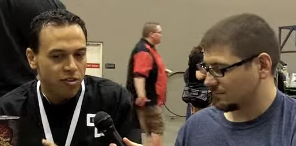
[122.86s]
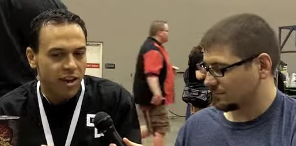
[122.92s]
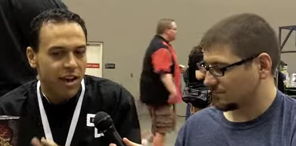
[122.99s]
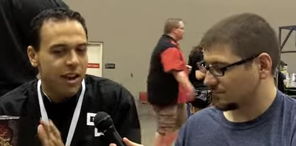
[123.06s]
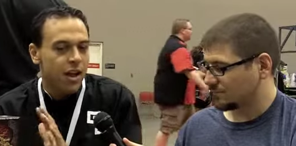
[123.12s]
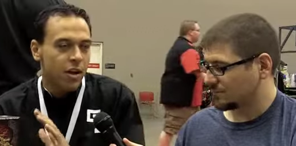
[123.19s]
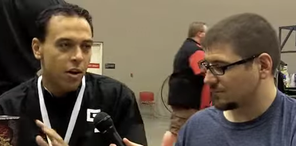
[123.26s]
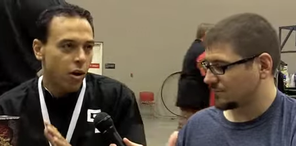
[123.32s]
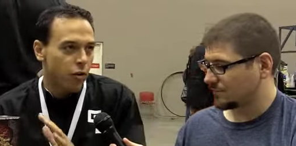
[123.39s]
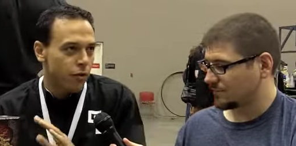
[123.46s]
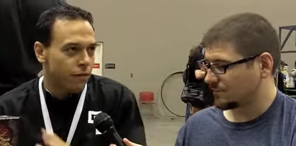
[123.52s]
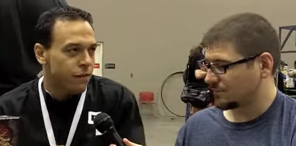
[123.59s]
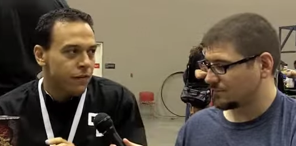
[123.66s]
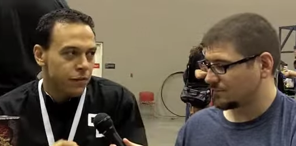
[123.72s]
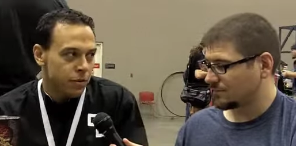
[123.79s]
Speaker 1: set,
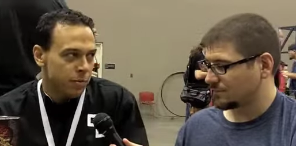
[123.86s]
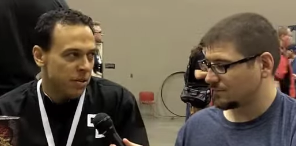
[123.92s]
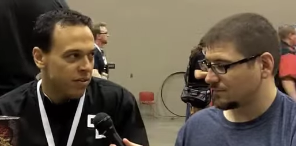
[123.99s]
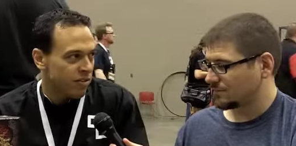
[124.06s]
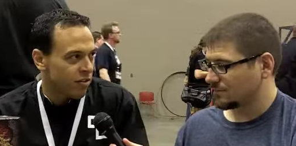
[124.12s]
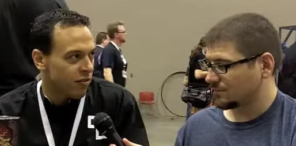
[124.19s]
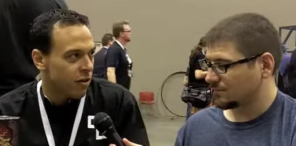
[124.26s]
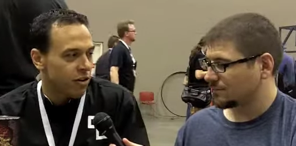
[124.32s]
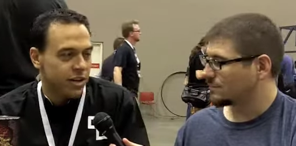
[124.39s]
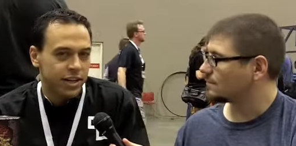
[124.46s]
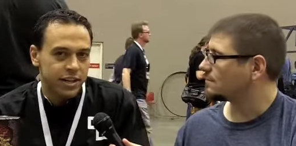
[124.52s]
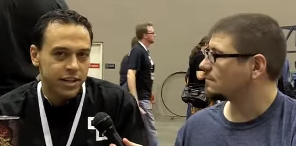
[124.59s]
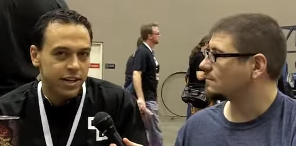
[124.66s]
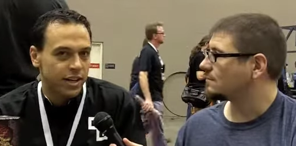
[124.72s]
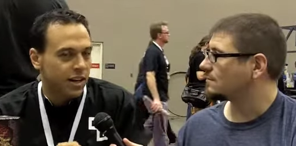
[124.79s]
over 50 pieces of art
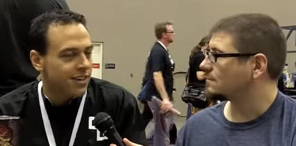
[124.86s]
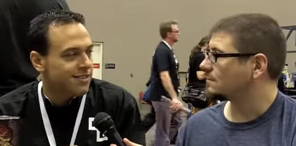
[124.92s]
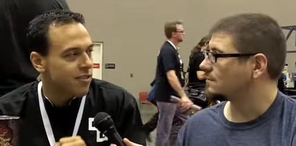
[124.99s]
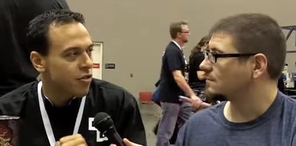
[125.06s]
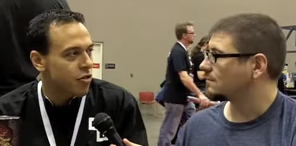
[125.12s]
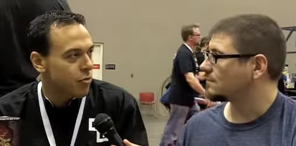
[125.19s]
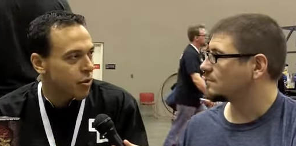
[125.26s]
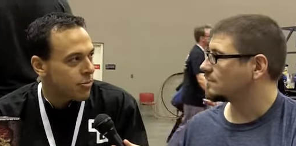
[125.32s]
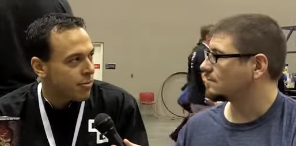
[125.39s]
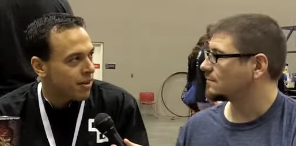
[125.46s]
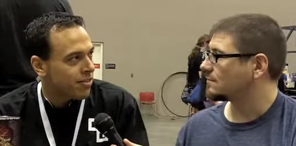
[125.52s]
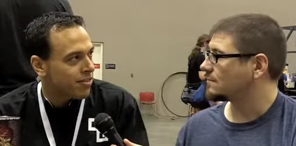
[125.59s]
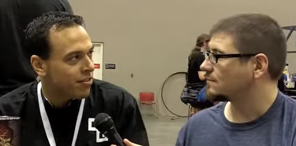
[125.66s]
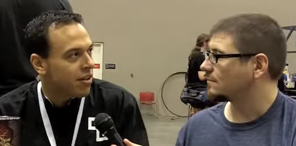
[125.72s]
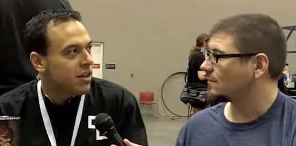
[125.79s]
he did in less than three
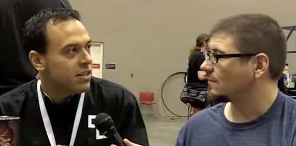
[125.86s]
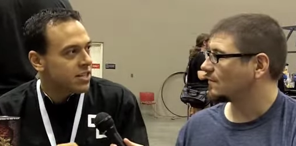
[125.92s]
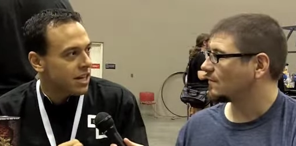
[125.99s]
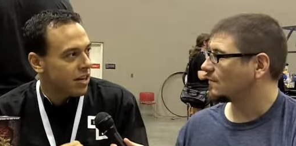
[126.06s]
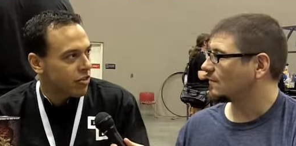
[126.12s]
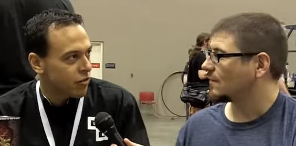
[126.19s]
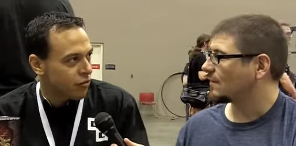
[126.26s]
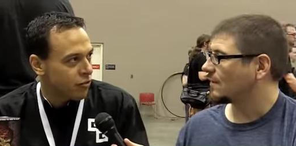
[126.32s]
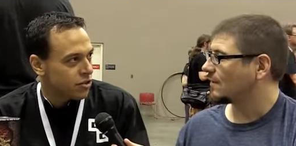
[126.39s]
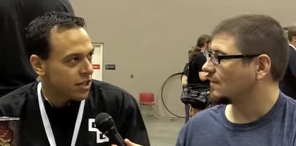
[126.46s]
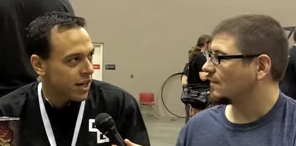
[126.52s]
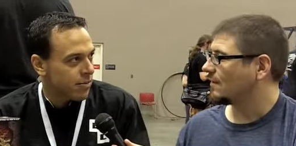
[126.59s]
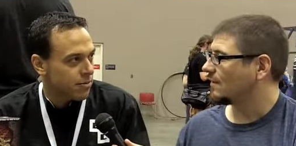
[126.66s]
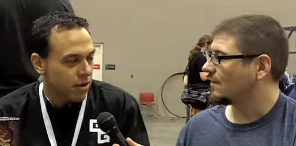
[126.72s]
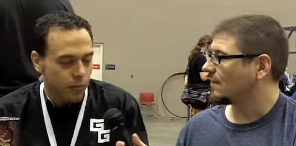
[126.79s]
months to get the first
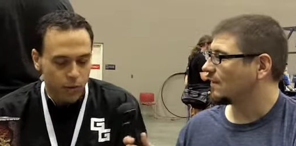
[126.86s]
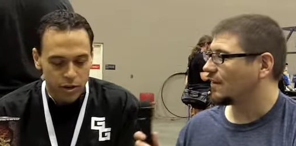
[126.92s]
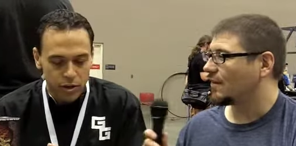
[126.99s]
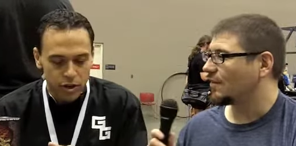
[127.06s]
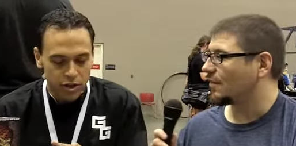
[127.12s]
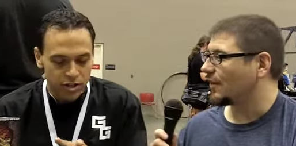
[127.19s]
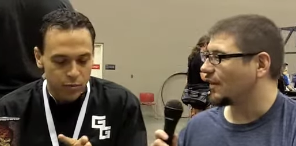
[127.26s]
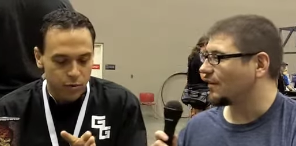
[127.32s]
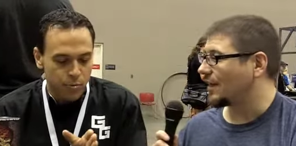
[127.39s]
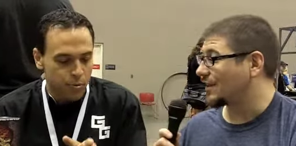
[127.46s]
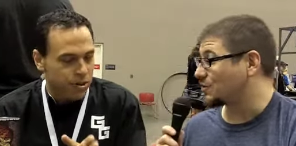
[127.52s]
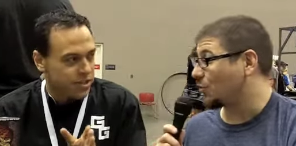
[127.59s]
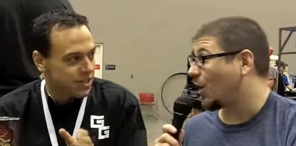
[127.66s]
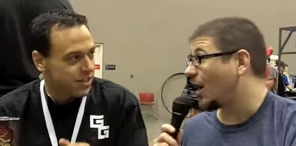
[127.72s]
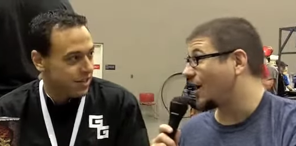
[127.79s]
game done. We, we
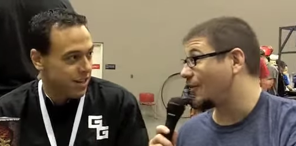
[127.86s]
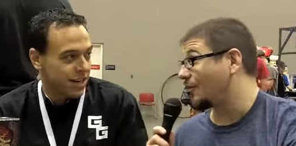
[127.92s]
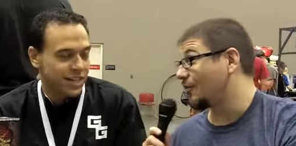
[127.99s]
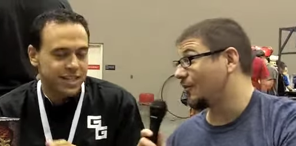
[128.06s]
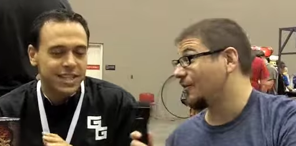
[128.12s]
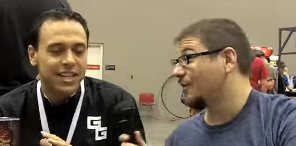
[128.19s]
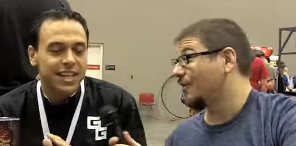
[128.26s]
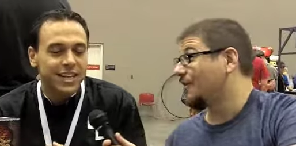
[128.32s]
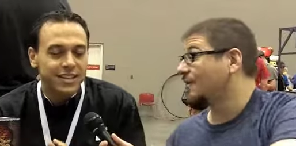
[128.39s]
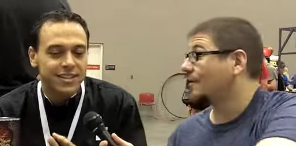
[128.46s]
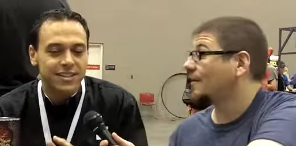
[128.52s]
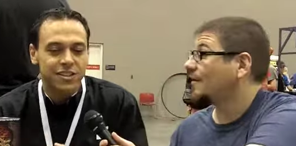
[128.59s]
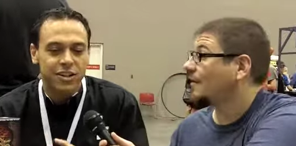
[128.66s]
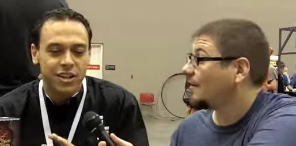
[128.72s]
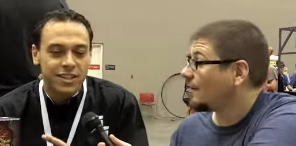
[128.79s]
that's wild. It's
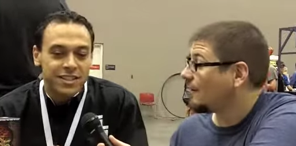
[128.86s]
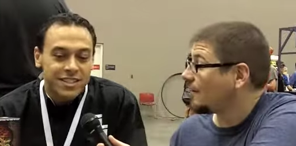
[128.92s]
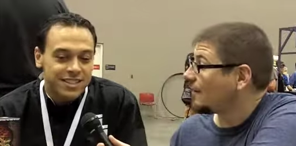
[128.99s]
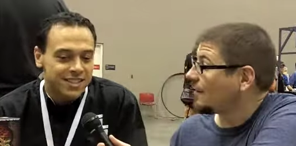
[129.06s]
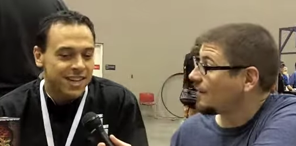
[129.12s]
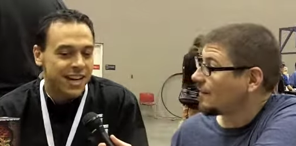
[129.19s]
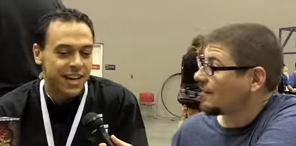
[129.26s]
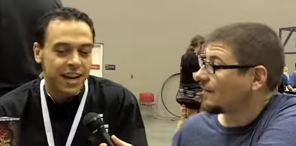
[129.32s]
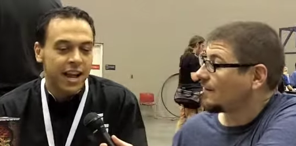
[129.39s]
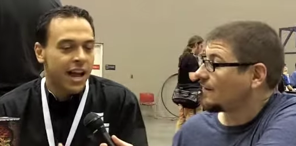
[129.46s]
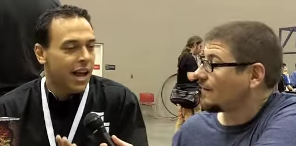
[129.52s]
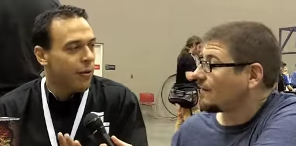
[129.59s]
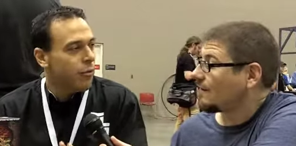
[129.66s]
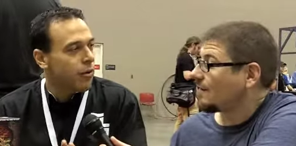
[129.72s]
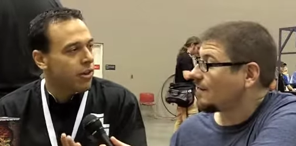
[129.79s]
in it's insane.
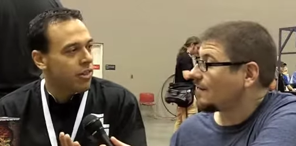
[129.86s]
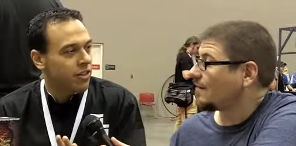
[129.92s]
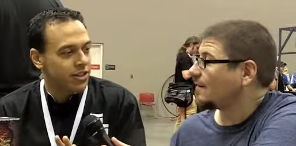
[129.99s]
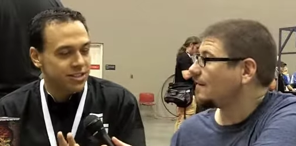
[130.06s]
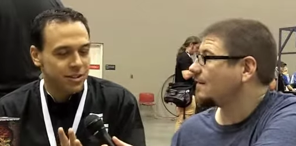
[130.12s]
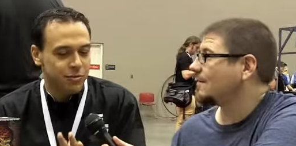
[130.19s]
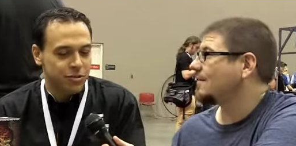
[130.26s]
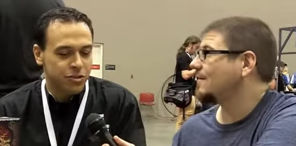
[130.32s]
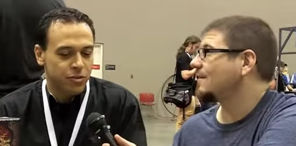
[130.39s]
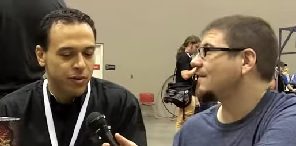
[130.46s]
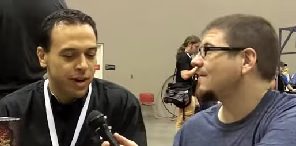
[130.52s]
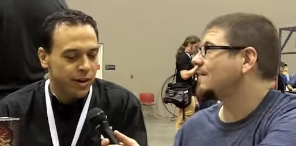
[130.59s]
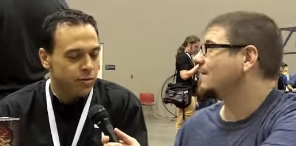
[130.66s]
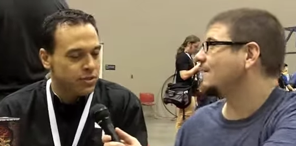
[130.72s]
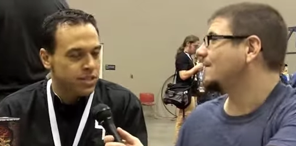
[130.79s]
And one of the things that was
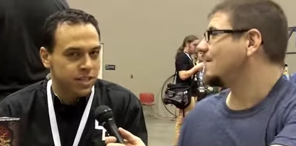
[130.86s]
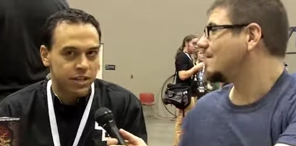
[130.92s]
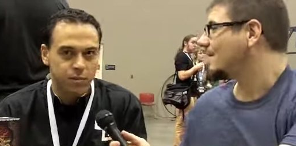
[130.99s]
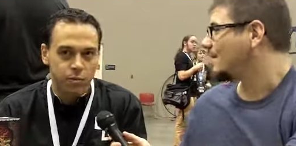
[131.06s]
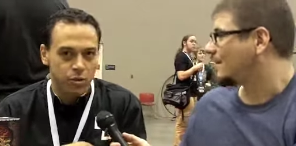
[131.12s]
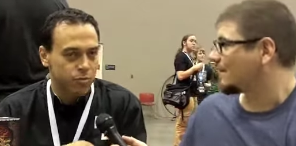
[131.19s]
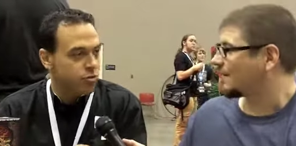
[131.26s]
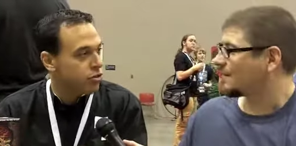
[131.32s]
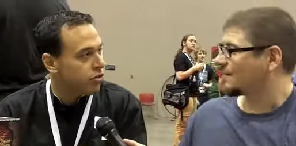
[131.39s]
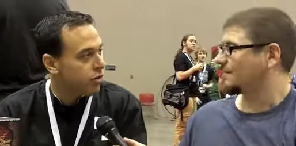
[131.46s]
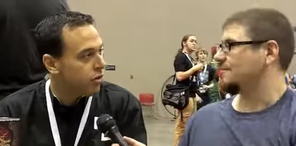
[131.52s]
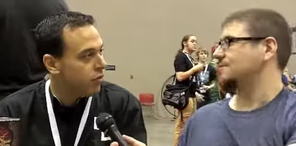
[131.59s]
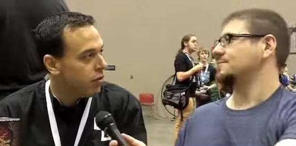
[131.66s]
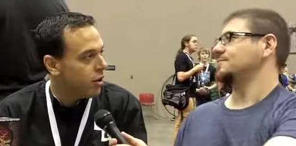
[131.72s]
great was in with Return of the